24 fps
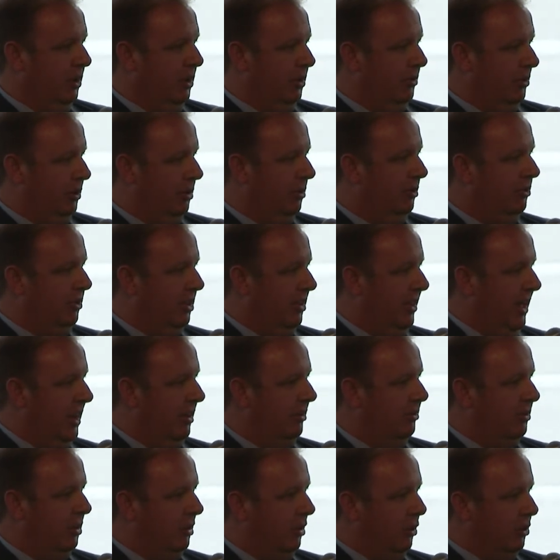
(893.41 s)
Do you see that
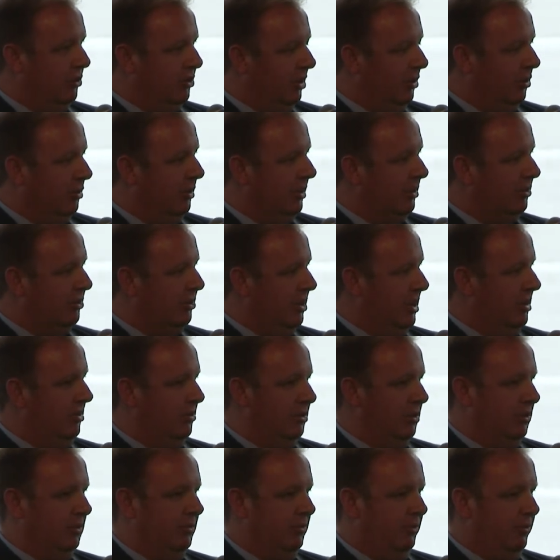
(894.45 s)
as the logical
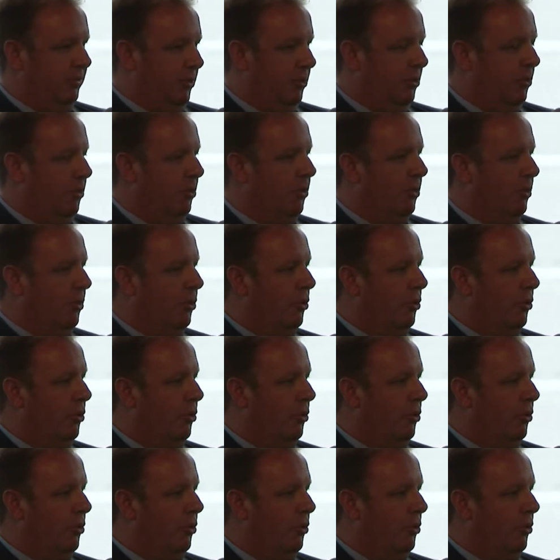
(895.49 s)
extension for